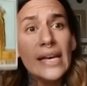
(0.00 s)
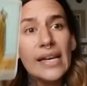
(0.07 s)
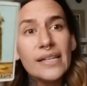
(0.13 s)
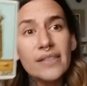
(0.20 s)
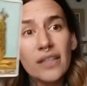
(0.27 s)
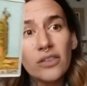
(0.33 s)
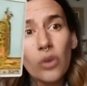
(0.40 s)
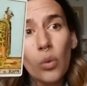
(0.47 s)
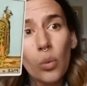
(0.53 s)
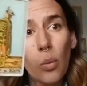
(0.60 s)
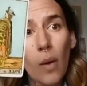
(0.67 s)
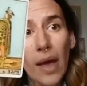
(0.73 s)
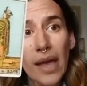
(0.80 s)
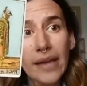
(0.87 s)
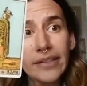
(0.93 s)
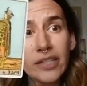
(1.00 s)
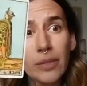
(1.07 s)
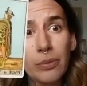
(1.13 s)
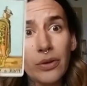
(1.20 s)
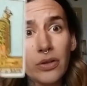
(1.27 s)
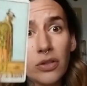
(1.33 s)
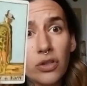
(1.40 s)
is that the way to
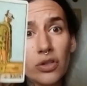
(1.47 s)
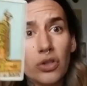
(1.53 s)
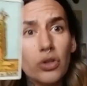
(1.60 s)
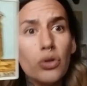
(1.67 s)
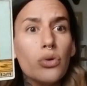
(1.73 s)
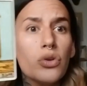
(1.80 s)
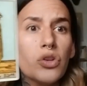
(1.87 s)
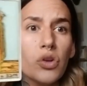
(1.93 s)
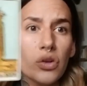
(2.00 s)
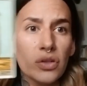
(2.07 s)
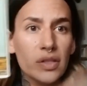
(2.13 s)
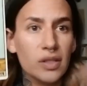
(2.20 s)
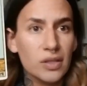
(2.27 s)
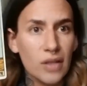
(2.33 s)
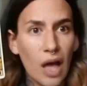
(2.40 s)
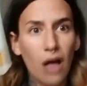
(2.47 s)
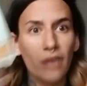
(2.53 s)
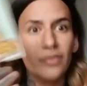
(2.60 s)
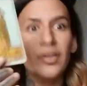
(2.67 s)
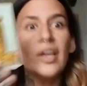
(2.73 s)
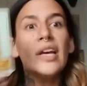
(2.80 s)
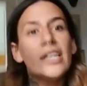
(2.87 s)
pursue yourself